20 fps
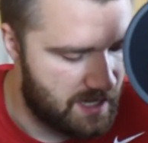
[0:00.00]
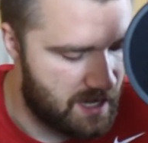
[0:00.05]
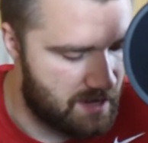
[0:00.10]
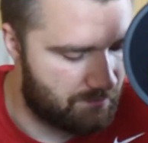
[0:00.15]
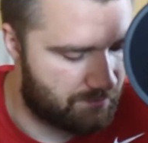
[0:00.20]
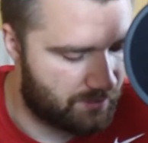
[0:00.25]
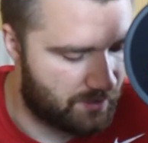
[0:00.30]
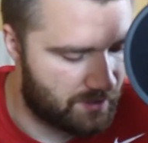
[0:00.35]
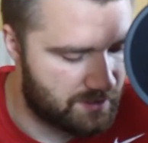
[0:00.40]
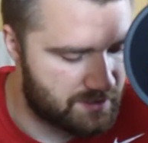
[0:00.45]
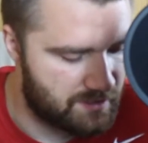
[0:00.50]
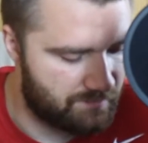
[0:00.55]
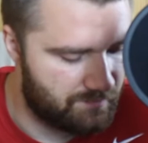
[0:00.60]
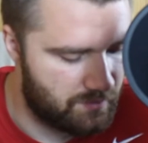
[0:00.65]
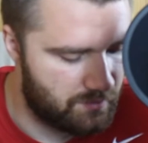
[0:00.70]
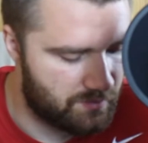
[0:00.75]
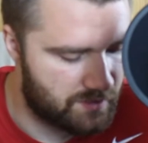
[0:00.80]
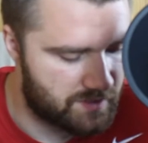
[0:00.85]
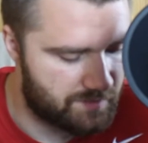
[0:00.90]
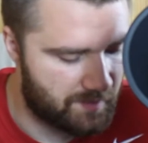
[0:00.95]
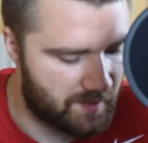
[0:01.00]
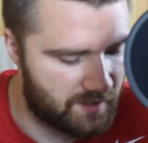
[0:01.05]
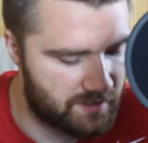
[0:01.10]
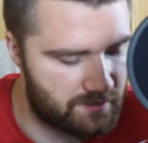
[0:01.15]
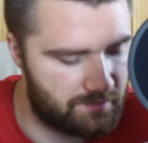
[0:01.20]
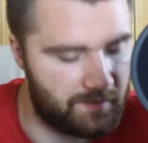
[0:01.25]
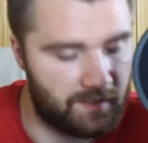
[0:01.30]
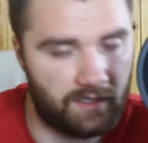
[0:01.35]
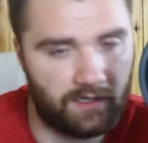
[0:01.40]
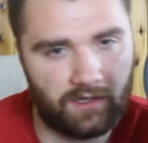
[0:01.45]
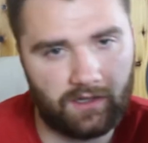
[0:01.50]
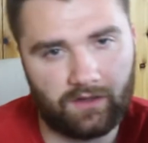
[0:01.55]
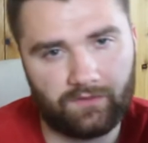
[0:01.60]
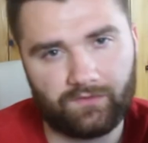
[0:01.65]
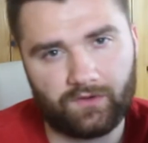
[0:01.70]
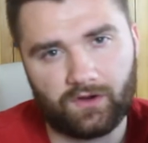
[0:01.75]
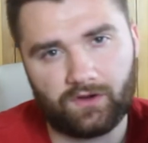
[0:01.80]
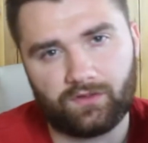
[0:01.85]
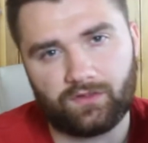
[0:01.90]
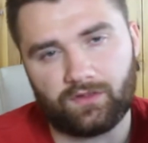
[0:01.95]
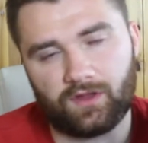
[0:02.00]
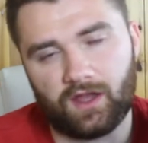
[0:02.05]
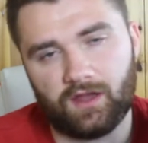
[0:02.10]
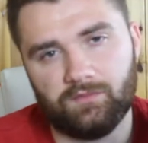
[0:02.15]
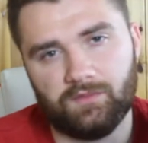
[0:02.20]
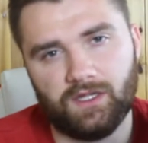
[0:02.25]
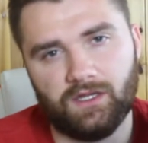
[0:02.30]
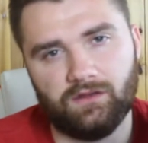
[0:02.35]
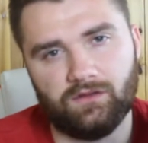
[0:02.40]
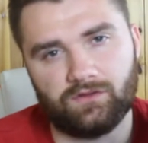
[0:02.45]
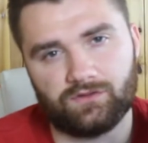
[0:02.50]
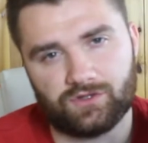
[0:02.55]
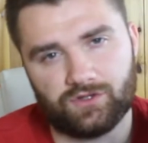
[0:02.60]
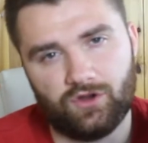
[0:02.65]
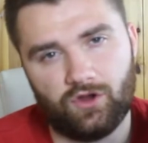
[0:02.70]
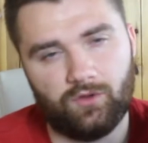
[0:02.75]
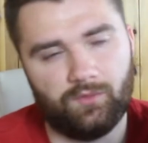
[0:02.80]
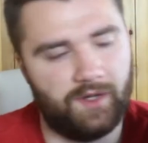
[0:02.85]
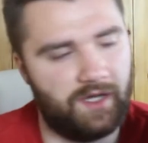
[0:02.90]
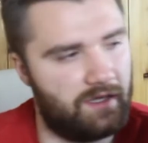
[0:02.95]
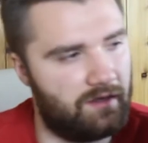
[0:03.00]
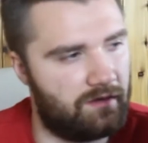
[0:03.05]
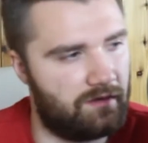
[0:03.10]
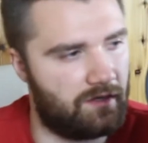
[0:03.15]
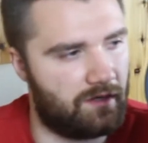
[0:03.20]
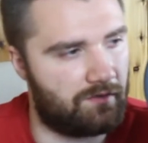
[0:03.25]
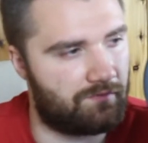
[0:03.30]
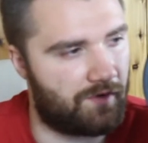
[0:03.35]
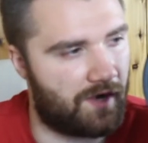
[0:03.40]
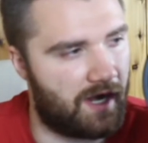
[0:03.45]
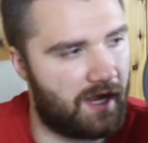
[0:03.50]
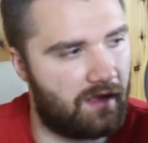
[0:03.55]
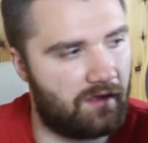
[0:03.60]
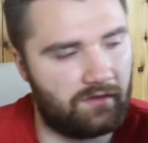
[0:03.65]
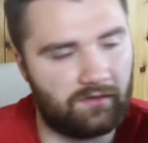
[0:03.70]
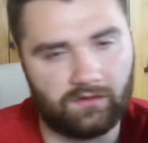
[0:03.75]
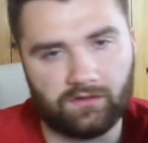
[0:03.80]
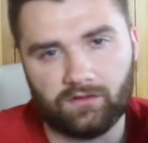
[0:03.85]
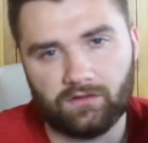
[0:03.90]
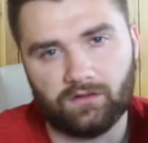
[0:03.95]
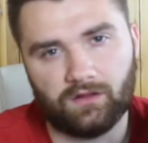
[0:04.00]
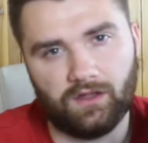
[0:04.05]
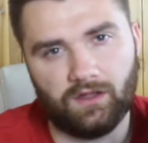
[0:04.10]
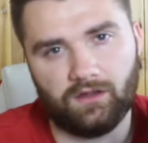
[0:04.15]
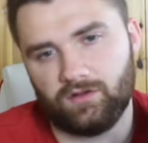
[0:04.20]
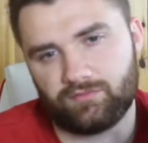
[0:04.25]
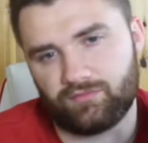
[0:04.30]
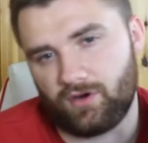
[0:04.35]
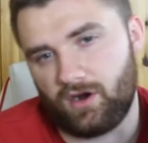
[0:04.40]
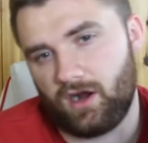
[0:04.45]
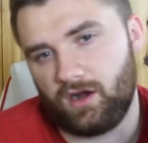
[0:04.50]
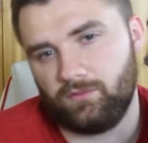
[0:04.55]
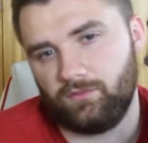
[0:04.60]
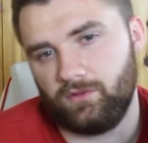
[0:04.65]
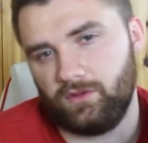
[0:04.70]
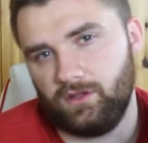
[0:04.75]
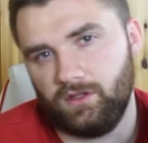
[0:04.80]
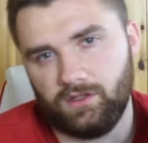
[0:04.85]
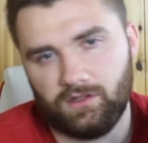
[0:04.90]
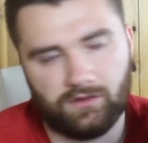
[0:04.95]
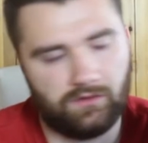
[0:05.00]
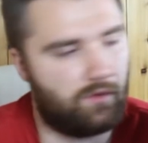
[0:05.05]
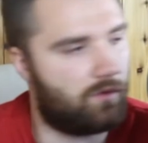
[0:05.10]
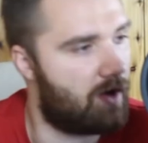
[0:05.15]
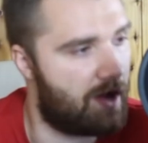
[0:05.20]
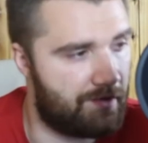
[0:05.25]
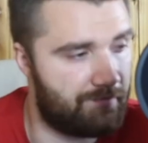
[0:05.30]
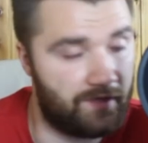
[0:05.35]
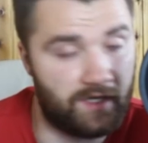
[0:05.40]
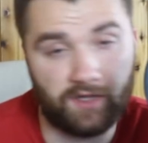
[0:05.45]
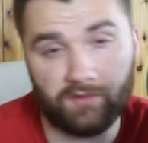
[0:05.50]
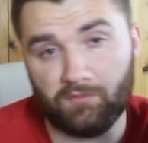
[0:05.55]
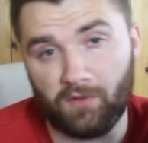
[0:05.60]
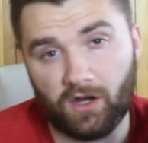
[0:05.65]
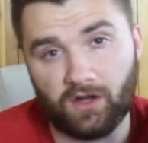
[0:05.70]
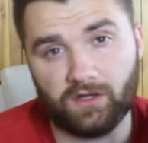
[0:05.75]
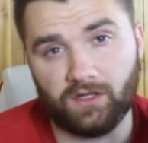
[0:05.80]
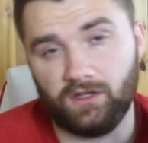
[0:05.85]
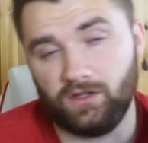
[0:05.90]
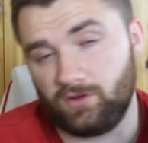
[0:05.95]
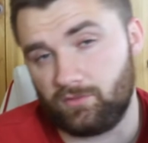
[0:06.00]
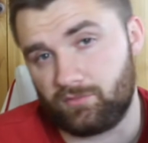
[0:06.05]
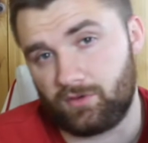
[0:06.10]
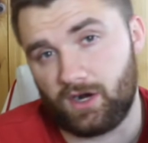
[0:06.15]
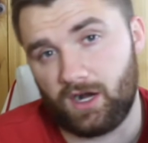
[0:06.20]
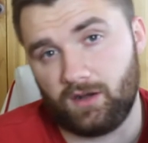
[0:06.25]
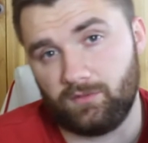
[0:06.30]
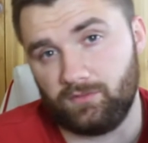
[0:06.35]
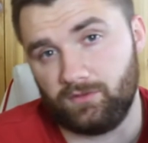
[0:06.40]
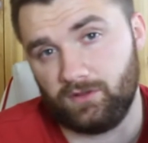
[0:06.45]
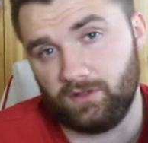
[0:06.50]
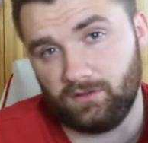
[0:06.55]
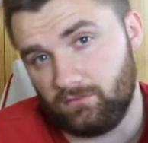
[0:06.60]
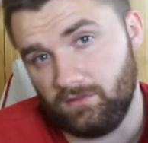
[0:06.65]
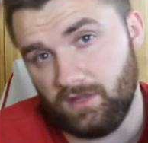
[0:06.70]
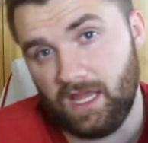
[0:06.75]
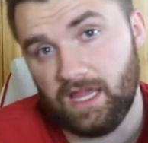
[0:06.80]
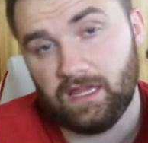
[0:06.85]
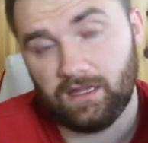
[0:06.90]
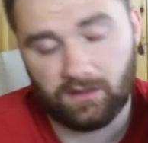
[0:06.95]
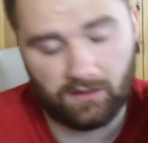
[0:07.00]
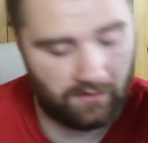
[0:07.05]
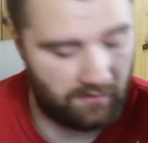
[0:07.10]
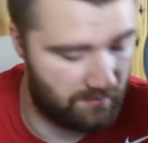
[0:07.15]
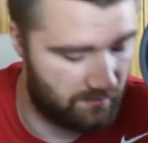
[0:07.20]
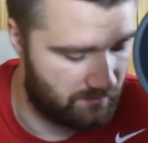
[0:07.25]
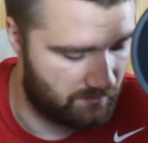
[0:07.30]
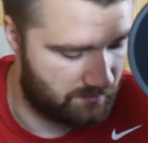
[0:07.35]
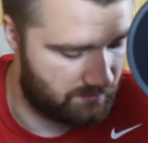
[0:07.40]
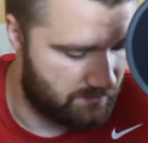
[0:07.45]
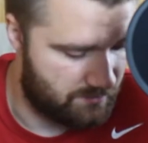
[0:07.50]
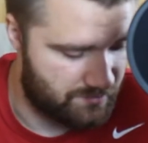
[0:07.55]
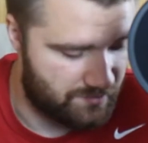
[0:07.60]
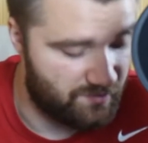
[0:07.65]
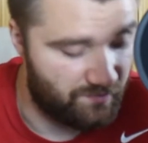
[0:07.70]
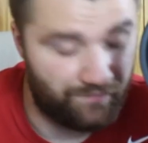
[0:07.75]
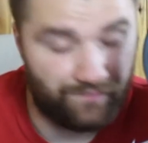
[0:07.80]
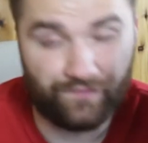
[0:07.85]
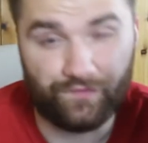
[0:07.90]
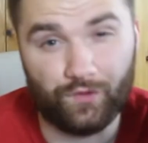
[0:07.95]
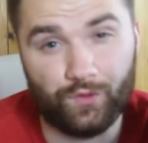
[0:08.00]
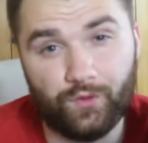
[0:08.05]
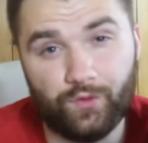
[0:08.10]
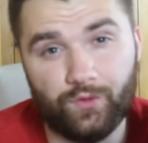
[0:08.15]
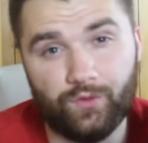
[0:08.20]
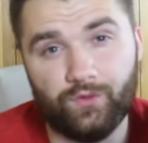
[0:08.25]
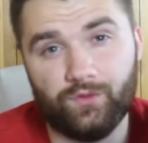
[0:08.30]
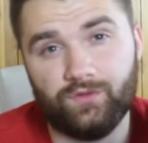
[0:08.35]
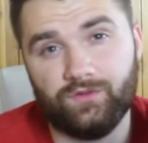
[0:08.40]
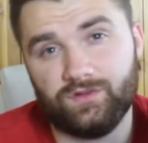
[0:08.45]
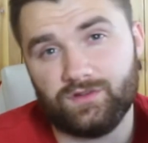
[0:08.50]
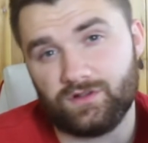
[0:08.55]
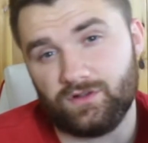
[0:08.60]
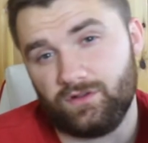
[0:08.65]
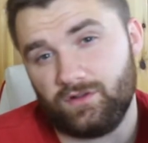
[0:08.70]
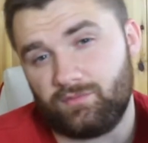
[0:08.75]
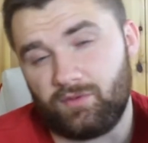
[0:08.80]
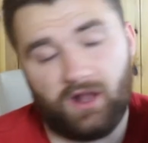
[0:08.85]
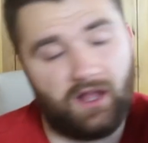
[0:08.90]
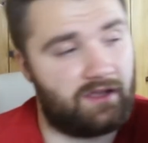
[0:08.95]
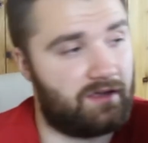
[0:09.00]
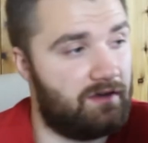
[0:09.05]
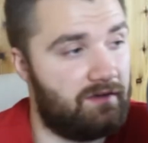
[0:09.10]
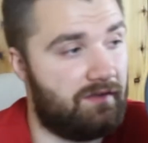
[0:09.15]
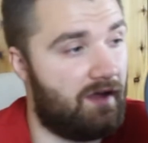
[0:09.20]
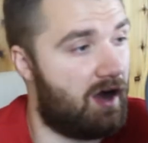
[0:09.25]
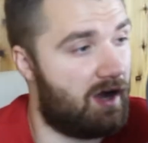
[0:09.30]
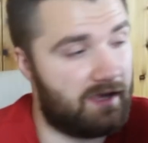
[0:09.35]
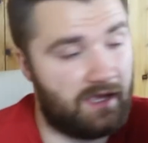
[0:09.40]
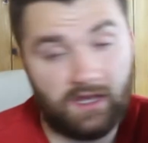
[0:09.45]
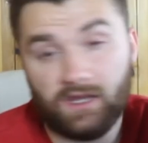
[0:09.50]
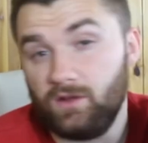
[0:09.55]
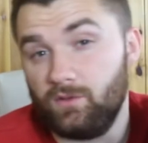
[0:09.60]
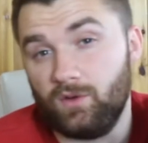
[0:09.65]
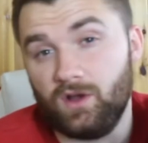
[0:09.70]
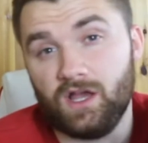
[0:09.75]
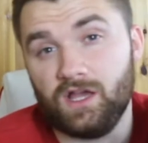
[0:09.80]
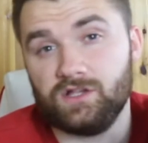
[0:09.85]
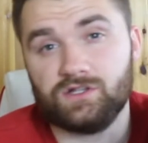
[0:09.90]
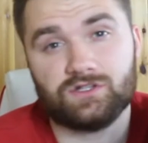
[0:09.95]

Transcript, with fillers: And plus, if you experience the beginning of Earth, I mean, there's nobody around. Like, you probably don't have any money. You're probably naked and there's no food. So you're probably going to die anyway.